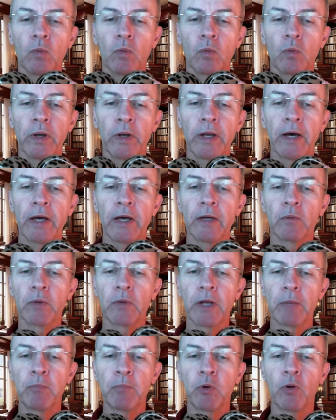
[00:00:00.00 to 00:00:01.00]
When
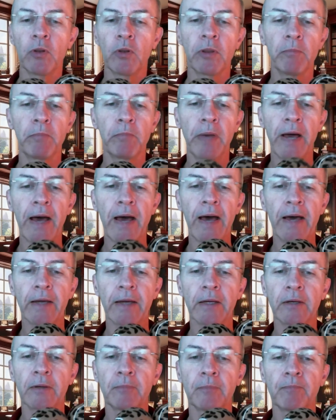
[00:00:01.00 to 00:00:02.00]
I pull them
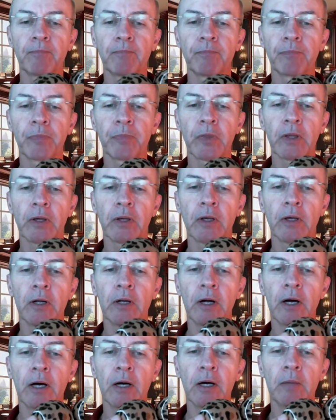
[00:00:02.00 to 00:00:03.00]
back,
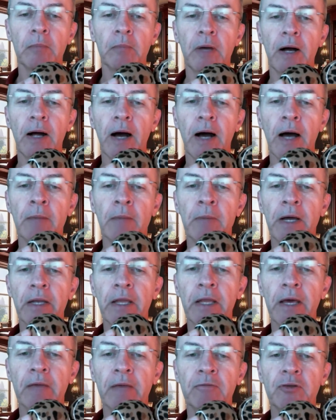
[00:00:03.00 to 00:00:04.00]
I might
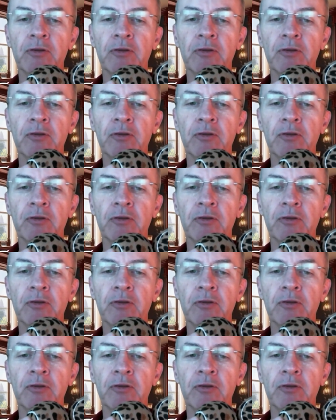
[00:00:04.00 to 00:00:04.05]
have